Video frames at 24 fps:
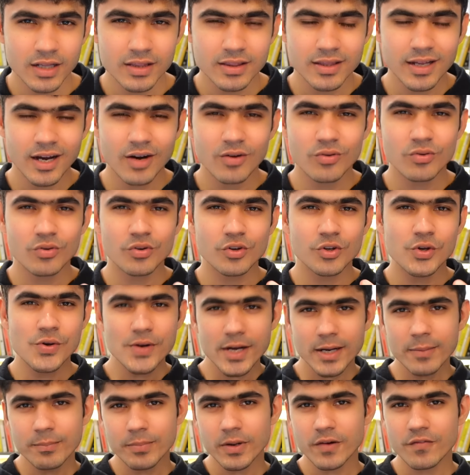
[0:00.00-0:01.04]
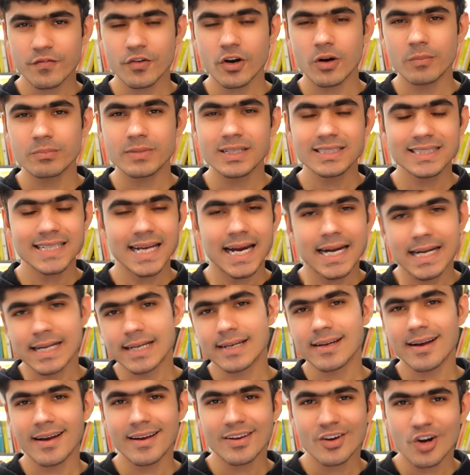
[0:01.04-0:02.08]
Now, you can perform this
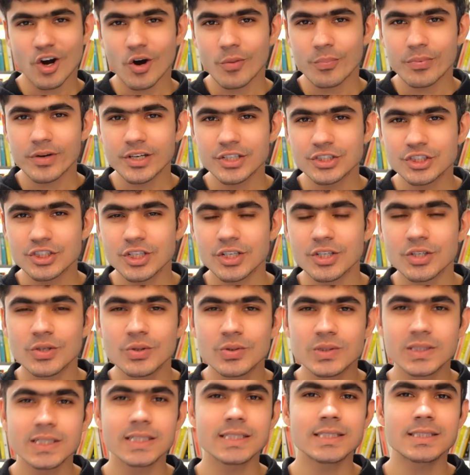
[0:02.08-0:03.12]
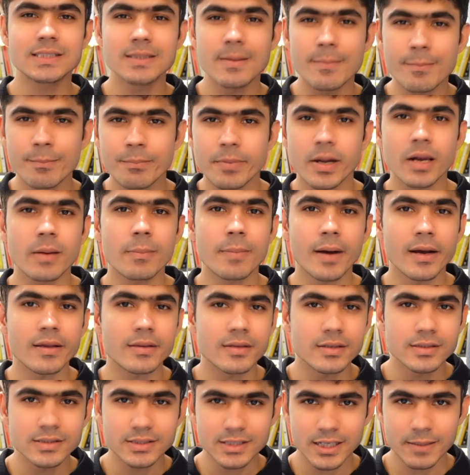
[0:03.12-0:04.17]
entire operation using simple
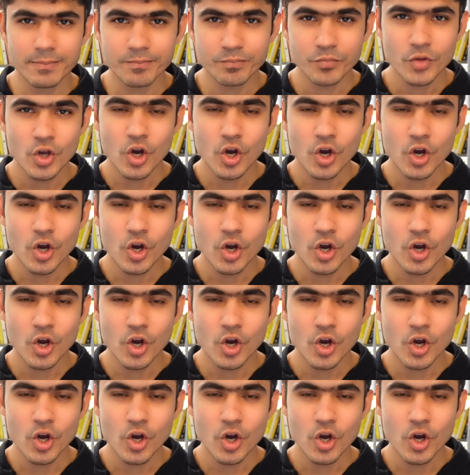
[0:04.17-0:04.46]
Python script